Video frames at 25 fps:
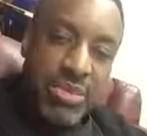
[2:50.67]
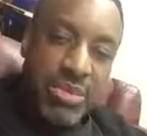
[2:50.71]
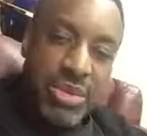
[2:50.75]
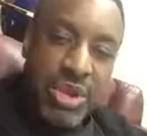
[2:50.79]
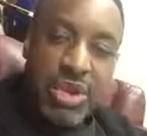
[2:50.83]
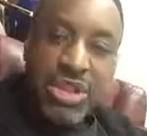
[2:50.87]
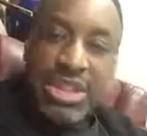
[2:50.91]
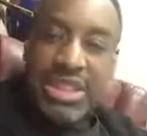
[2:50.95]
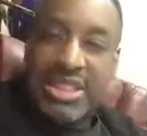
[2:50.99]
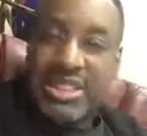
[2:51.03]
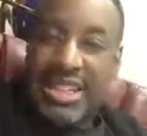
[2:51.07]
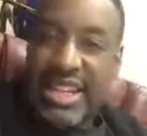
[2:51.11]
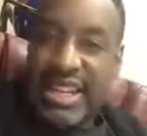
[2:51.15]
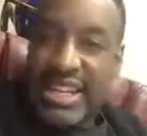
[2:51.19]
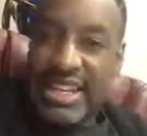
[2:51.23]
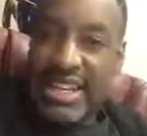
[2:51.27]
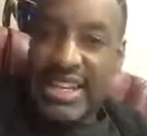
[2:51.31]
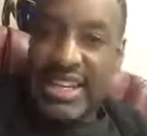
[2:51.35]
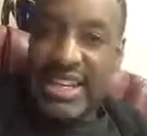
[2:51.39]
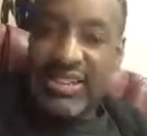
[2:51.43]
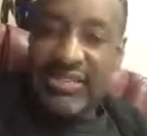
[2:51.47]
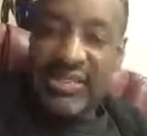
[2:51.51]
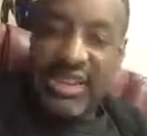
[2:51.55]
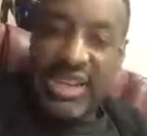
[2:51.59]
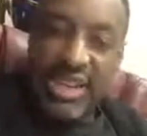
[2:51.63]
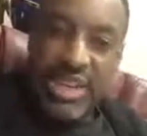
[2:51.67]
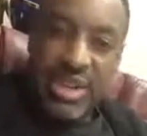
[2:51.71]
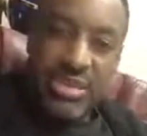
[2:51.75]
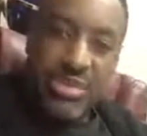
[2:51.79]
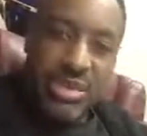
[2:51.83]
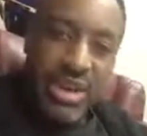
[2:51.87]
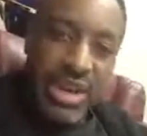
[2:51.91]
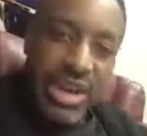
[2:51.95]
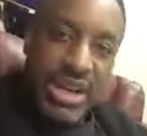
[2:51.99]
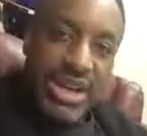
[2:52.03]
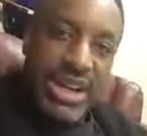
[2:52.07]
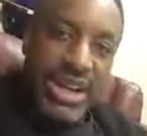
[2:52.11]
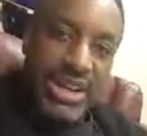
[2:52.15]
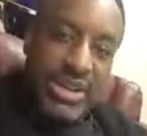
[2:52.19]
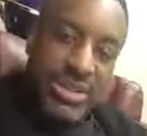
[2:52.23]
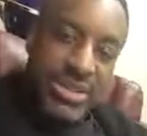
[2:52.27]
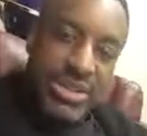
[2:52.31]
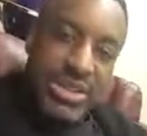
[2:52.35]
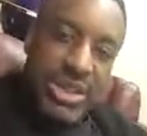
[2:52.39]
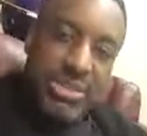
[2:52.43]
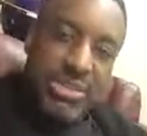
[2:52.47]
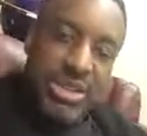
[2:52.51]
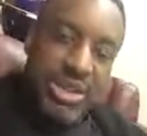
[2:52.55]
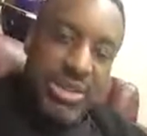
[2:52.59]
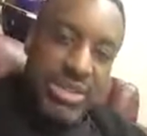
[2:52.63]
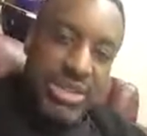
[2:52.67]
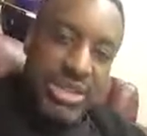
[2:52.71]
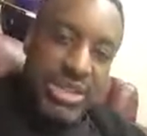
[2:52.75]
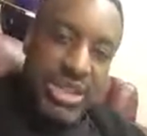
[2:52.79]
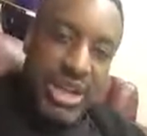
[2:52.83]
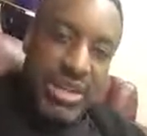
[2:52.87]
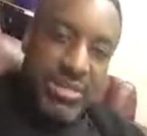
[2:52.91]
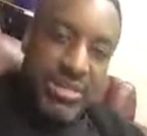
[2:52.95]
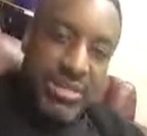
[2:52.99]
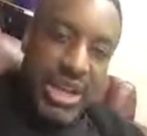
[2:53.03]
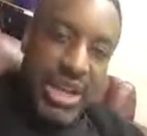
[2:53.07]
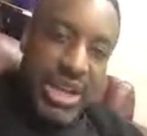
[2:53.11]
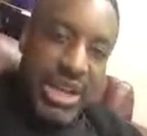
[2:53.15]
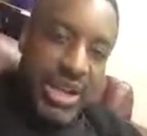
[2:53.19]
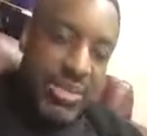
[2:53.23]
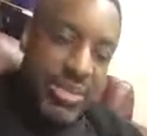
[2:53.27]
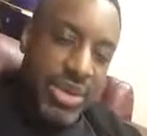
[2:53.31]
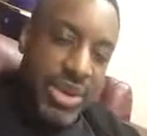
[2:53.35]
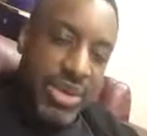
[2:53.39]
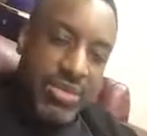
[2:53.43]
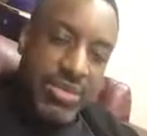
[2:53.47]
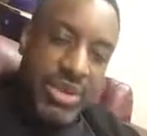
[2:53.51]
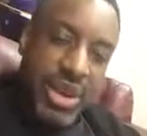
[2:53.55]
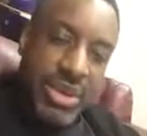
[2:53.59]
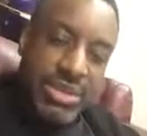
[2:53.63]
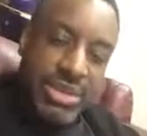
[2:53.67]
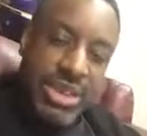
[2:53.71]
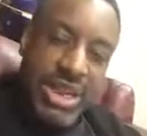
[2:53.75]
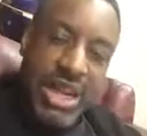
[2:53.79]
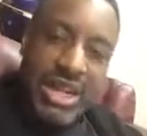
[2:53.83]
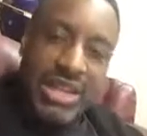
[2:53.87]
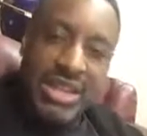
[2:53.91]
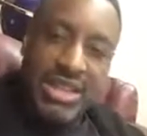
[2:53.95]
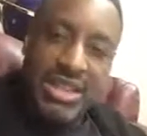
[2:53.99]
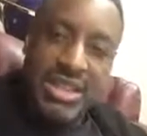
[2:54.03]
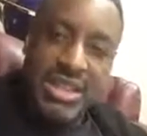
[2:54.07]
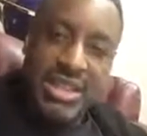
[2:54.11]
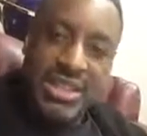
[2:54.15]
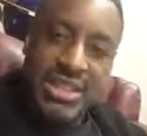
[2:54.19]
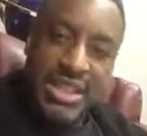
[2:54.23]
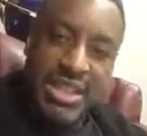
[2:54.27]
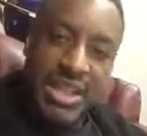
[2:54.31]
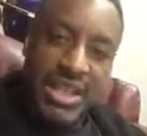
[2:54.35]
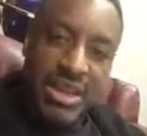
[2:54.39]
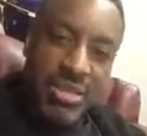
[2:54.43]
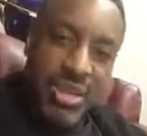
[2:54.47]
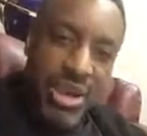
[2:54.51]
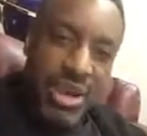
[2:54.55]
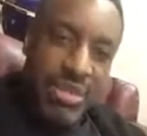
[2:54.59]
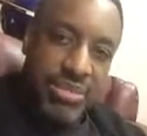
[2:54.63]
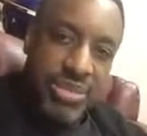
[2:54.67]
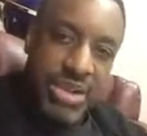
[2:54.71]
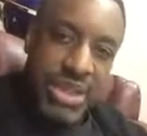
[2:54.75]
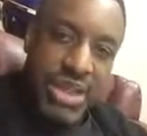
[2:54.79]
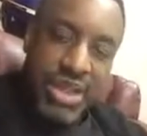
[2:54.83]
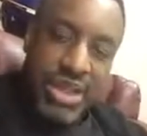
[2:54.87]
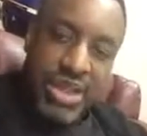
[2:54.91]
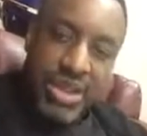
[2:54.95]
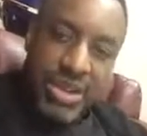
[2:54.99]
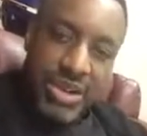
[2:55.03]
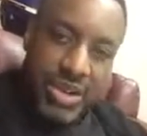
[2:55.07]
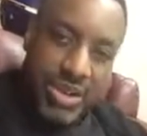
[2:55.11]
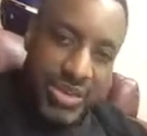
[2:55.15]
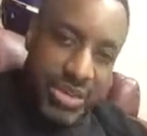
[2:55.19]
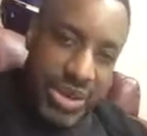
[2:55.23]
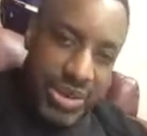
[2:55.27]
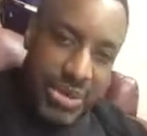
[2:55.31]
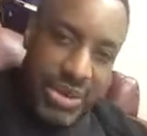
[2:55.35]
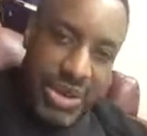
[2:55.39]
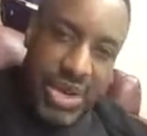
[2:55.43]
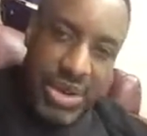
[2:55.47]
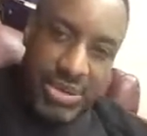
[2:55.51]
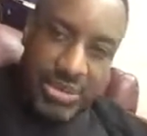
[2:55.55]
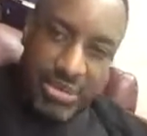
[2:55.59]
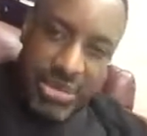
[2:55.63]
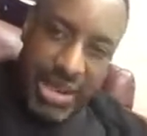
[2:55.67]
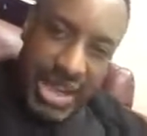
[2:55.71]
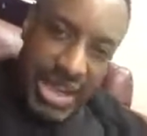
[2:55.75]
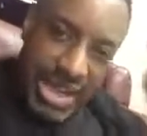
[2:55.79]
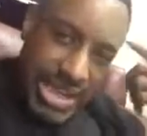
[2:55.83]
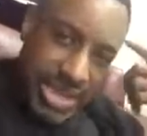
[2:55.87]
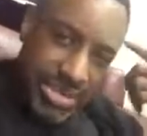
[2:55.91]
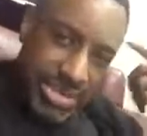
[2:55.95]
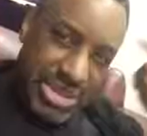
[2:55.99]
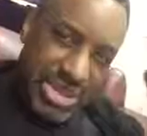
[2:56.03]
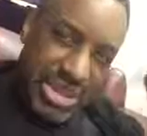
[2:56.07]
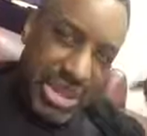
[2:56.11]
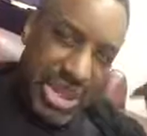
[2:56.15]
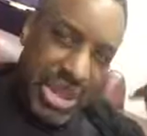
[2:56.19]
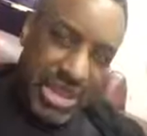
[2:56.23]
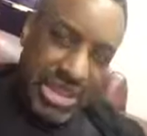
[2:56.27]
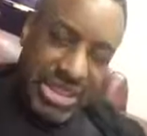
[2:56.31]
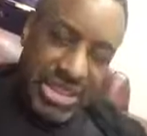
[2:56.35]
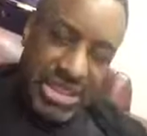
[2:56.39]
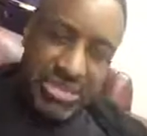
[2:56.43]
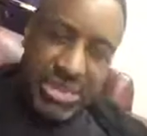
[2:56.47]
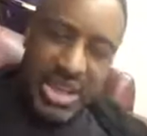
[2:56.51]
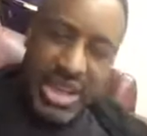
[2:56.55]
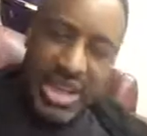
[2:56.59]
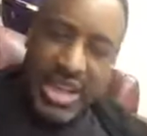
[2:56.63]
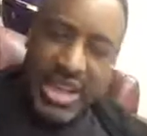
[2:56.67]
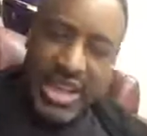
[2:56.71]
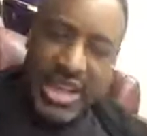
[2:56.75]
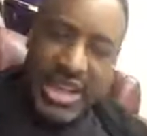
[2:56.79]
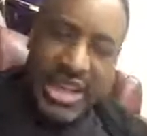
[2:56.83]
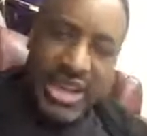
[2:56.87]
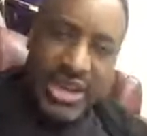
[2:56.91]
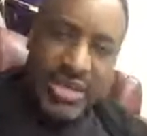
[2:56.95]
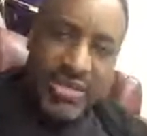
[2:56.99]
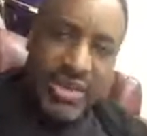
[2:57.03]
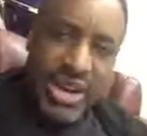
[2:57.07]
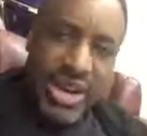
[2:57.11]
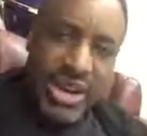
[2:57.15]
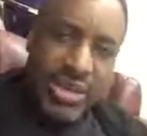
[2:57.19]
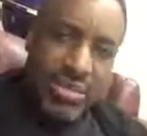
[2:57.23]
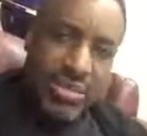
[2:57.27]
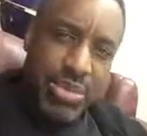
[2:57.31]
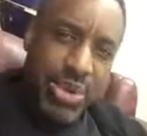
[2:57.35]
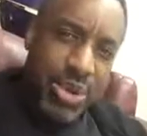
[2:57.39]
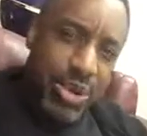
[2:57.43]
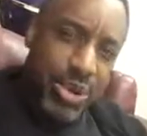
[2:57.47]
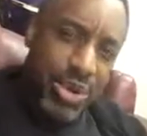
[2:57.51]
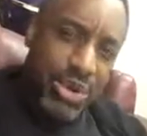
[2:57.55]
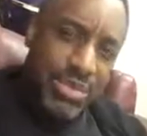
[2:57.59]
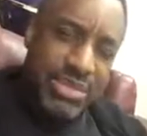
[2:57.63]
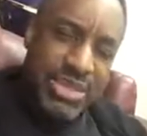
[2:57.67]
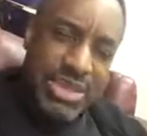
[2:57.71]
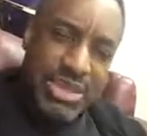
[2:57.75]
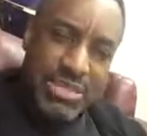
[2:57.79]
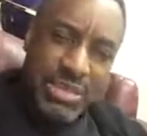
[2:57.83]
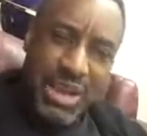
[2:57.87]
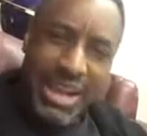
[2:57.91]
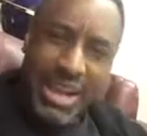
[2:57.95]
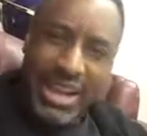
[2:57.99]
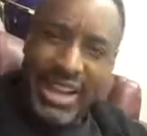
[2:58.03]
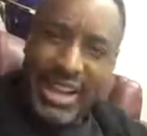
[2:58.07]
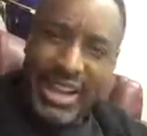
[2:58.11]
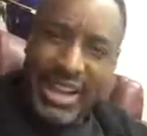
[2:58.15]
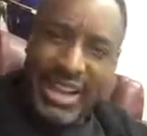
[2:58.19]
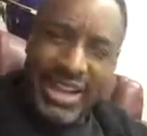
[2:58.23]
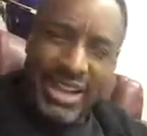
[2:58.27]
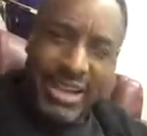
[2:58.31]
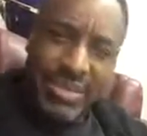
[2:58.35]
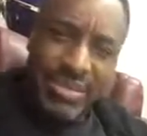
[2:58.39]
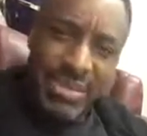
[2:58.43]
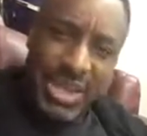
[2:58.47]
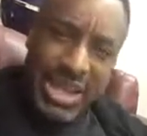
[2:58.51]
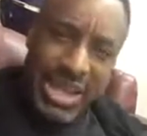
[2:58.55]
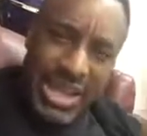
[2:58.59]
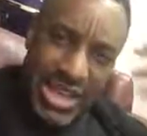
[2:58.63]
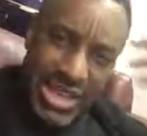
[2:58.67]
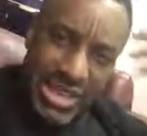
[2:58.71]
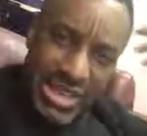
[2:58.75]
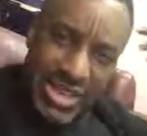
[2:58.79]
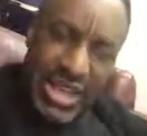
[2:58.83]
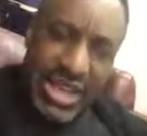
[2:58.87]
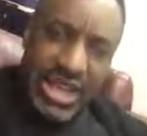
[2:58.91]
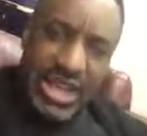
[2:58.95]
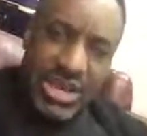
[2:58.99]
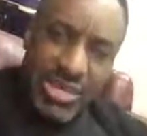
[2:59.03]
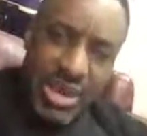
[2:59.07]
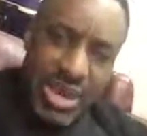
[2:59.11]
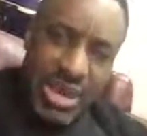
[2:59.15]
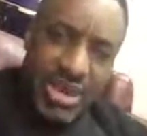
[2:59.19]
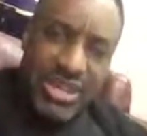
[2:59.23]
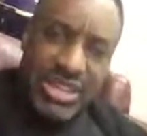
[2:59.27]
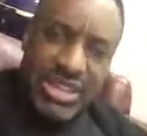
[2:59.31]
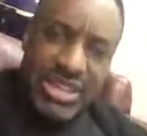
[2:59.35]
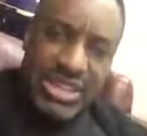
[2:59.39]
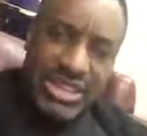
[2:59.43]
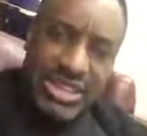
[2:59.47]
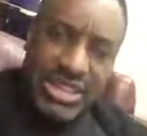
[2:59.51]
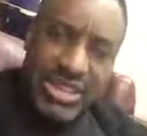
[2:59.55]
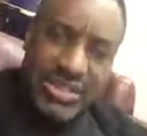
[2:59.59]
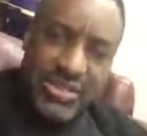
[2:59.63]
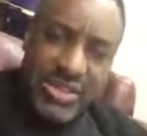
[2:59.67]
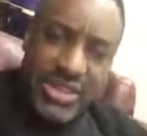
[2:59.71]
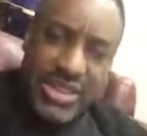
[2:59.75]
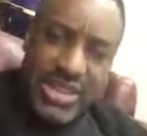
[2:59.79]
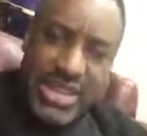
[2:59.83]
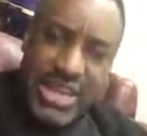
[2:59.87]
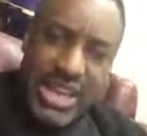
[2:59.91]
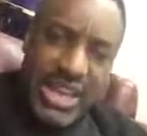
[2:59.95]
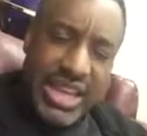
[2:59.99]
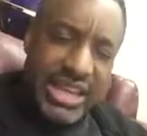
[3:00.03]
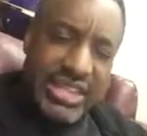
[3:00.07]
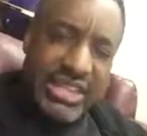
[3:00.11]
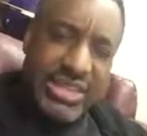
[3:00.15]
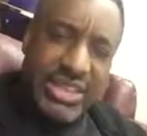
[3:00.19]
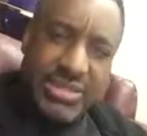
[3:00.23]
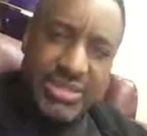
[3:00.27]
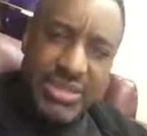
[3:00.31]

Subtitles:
But on the second day of taking the product, I knew something was up, man. I'm jogging to the gym. I'm on my way. I'm making up songs in my head. I'm writing poems in my head. I'm thinking about all these different things.